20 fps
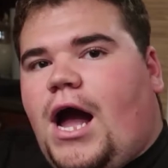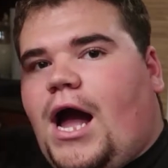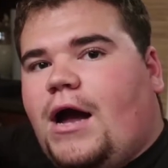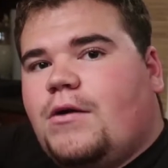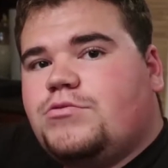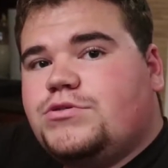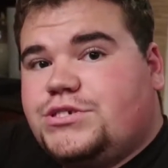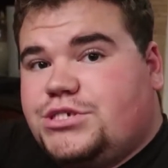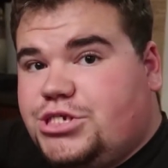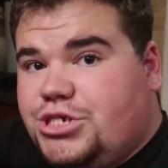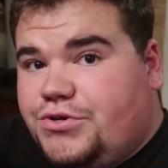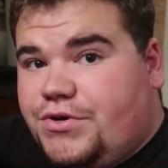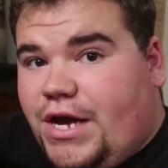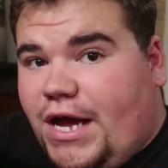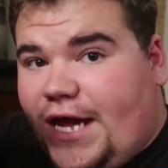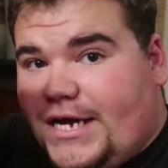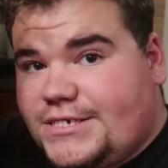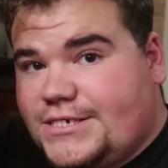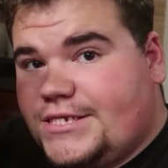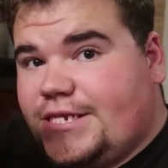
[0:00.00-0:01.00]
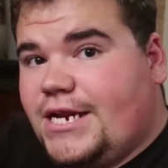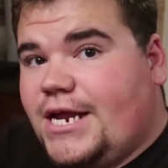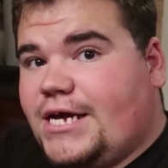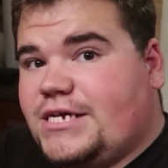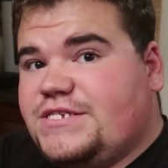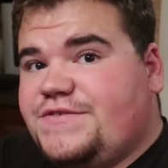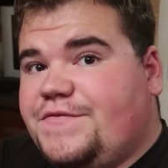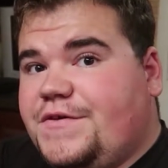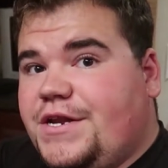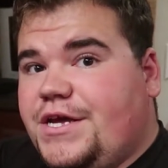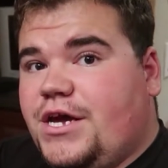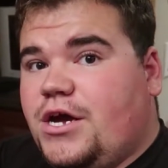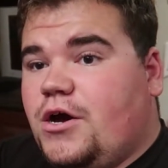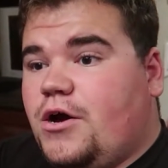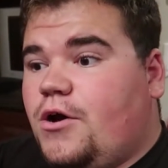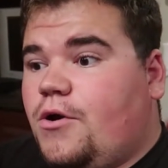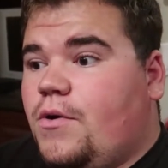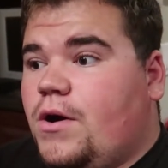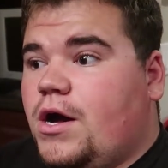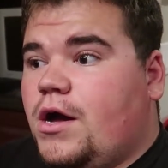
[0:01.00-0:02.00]
I will see you guys in the next
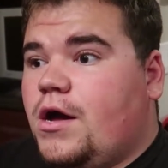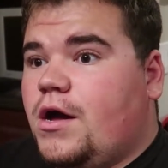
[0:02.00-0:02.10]
video.